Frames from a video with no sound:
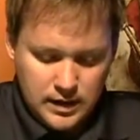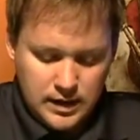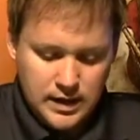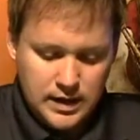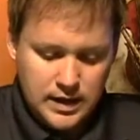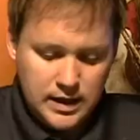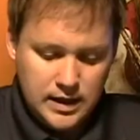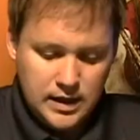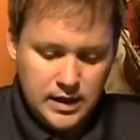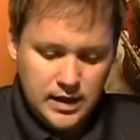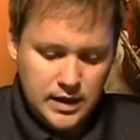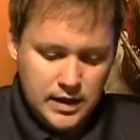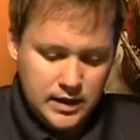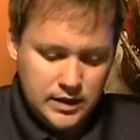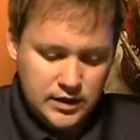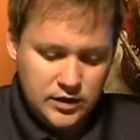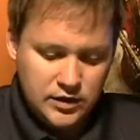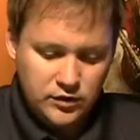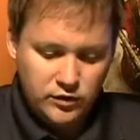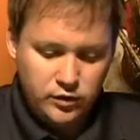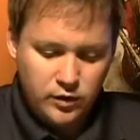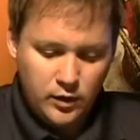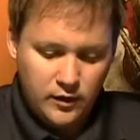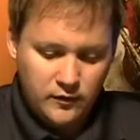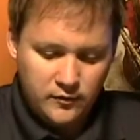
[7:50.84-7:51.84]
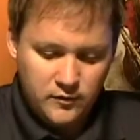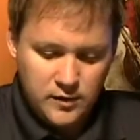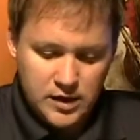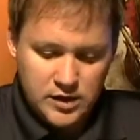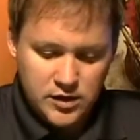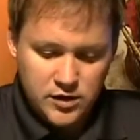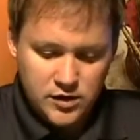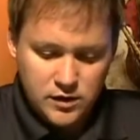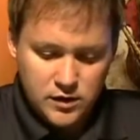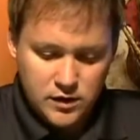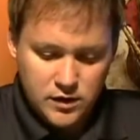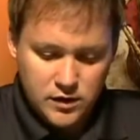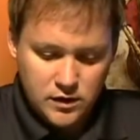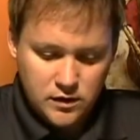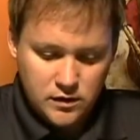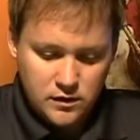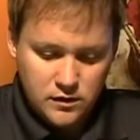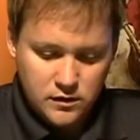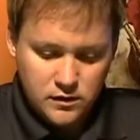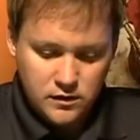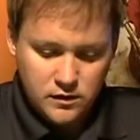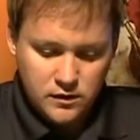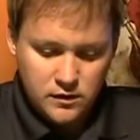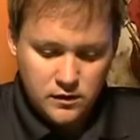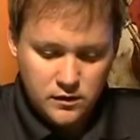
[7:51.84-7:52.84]
is 12 measures,
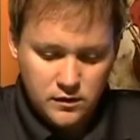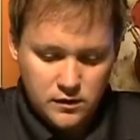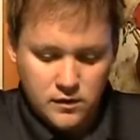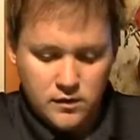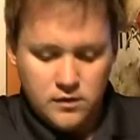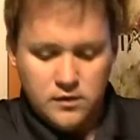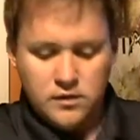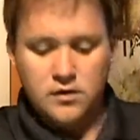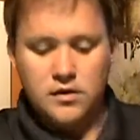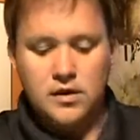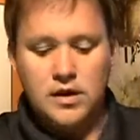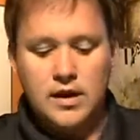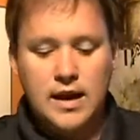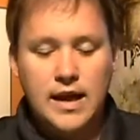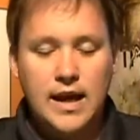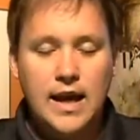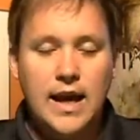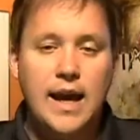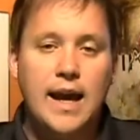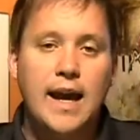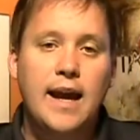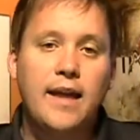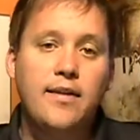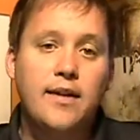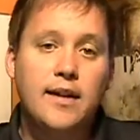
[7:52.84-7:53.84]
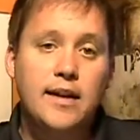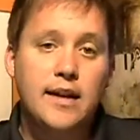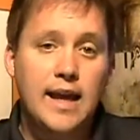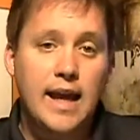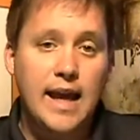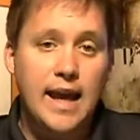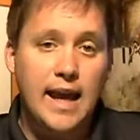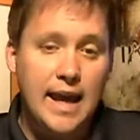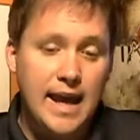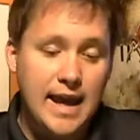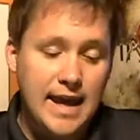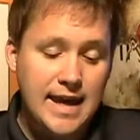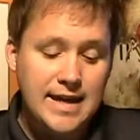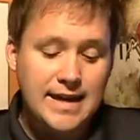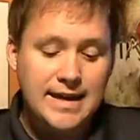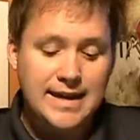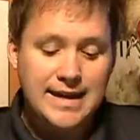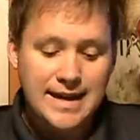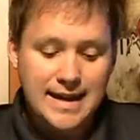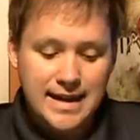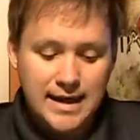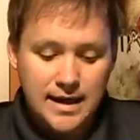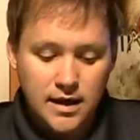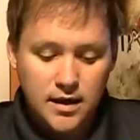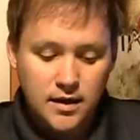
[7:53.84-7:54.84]
and then A
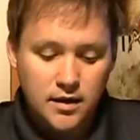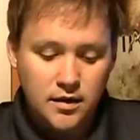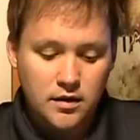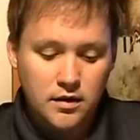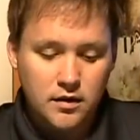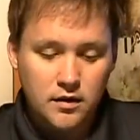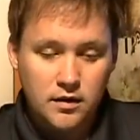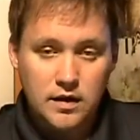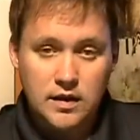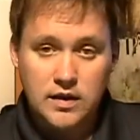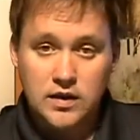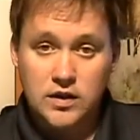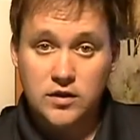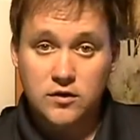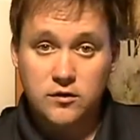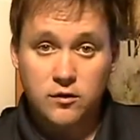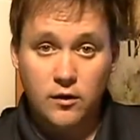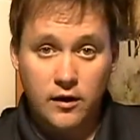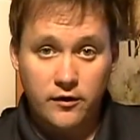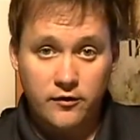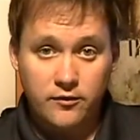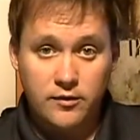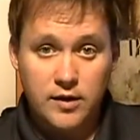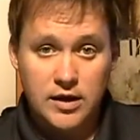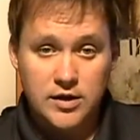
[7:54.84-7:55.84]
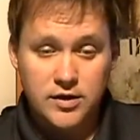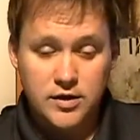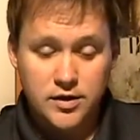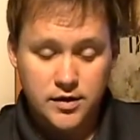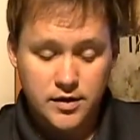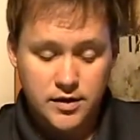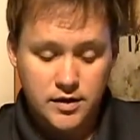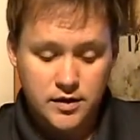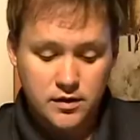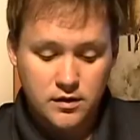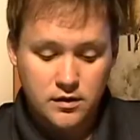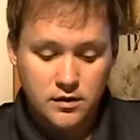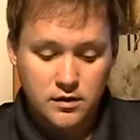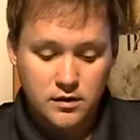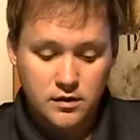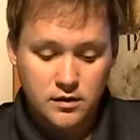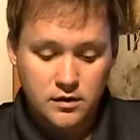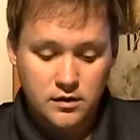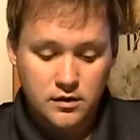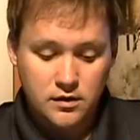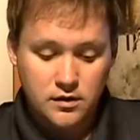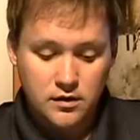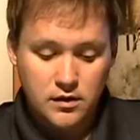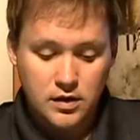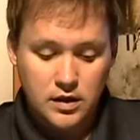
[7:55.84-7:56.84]
again is 12 measures.
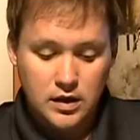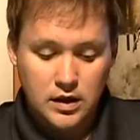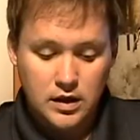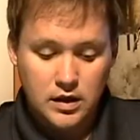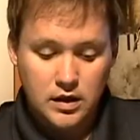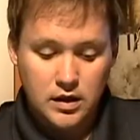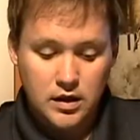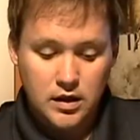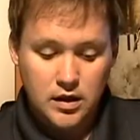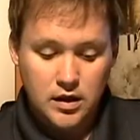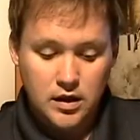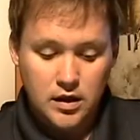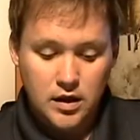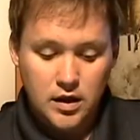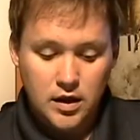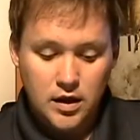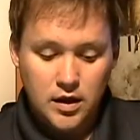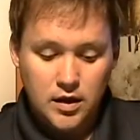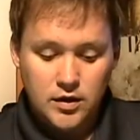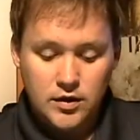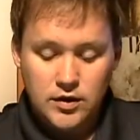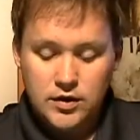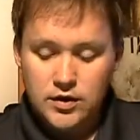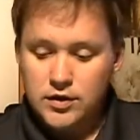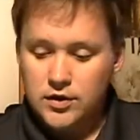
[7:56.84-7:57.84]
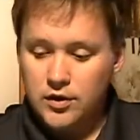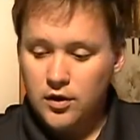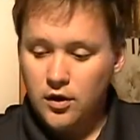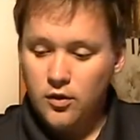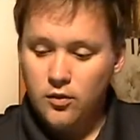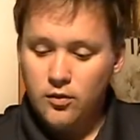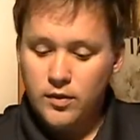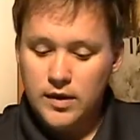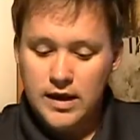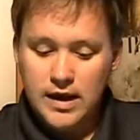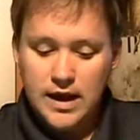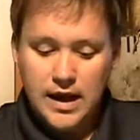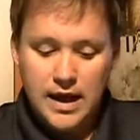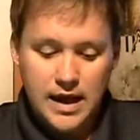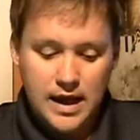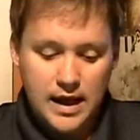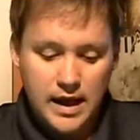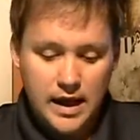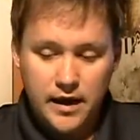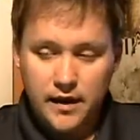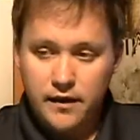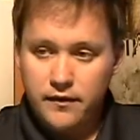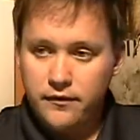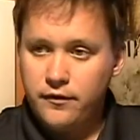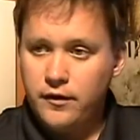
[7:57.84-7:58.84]
So we
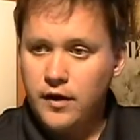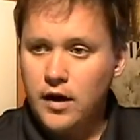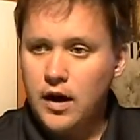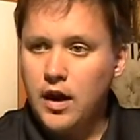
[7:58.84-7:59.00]
have,